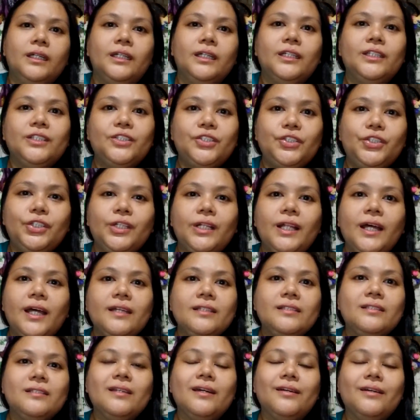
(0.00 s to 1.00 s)
It's
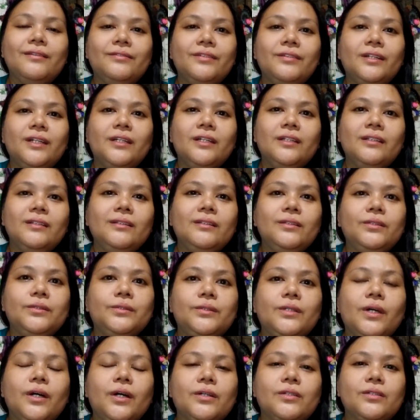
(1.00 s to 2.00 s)
July 7,
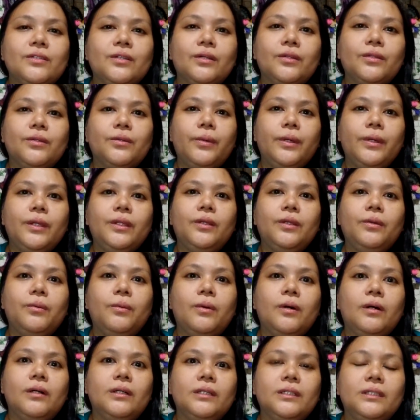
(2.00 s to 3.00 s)

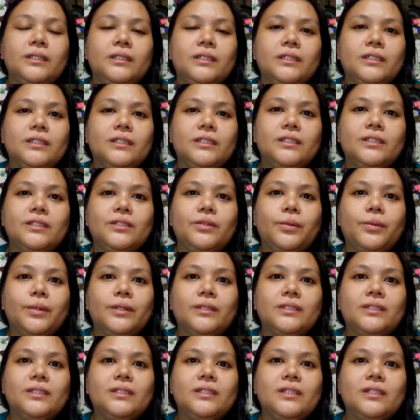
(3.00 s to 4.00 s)
2021. It's
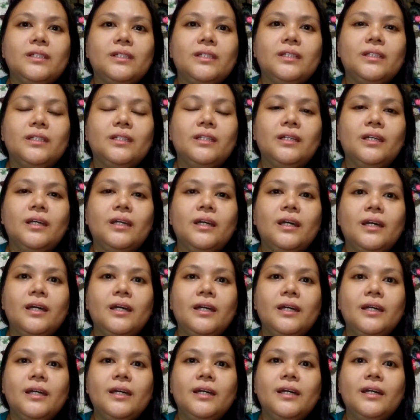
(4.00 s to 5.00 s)
Wednesday.
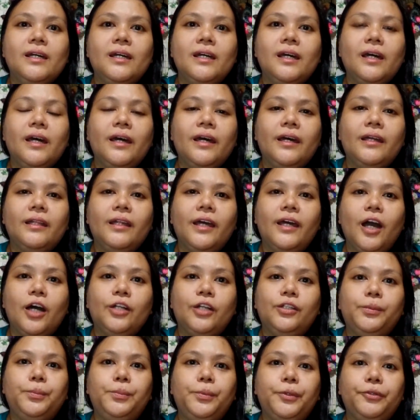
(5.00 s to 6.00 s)
And I
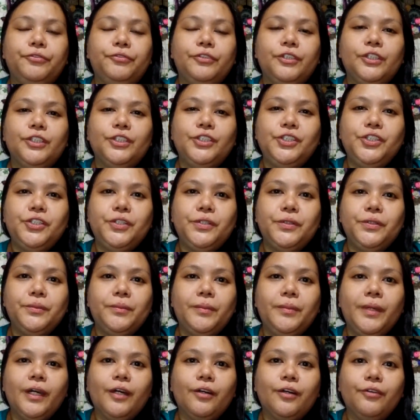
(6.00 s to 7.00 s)
had the privilege to
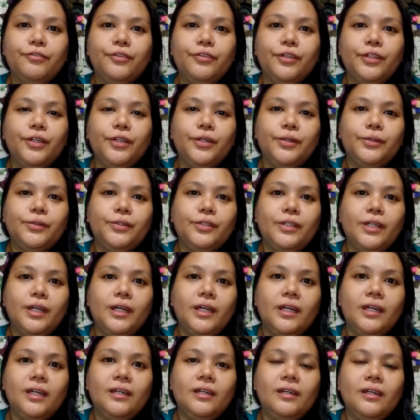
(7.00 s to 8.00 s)
make a video
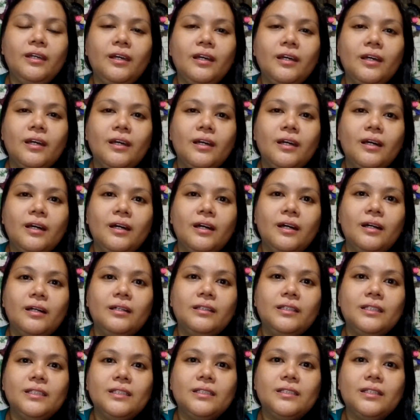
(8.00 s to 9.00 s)
today.
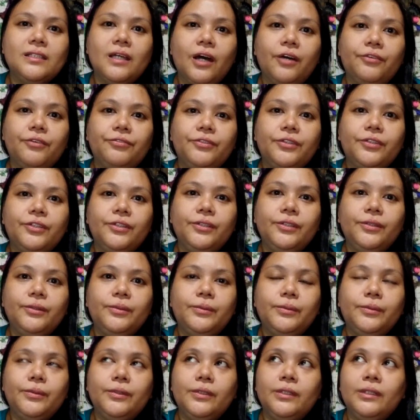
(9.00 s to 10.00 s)
This
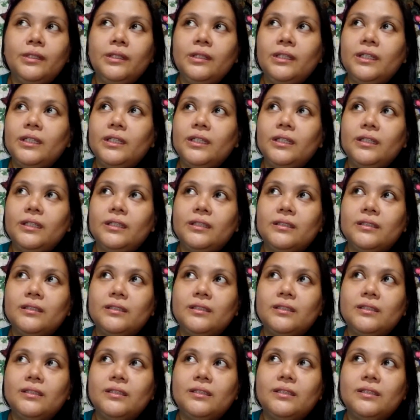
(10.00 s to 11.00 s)
afternoon,
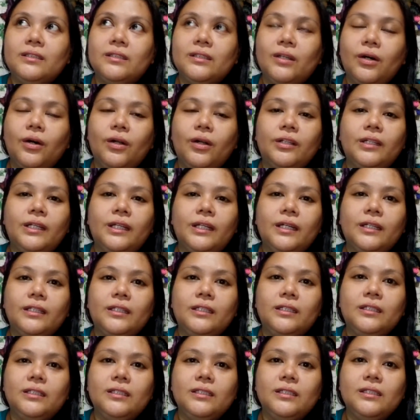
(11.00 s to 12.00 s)
it's
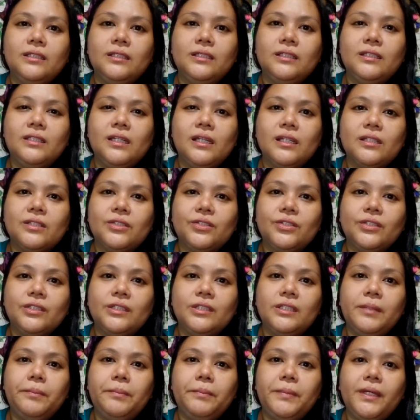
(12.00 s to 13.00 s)
already
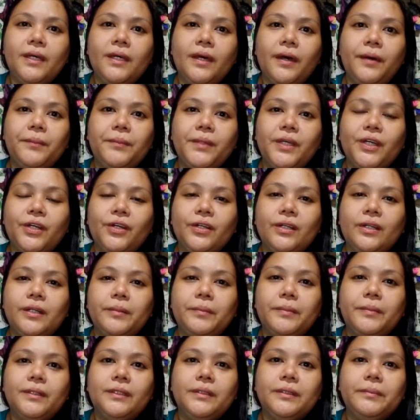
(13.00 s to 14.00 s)
6:30 p.m. here in
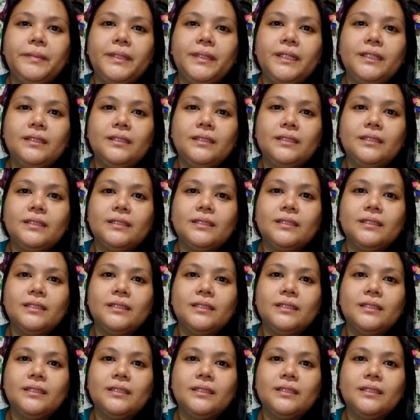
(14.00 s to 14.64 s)
the Philippines.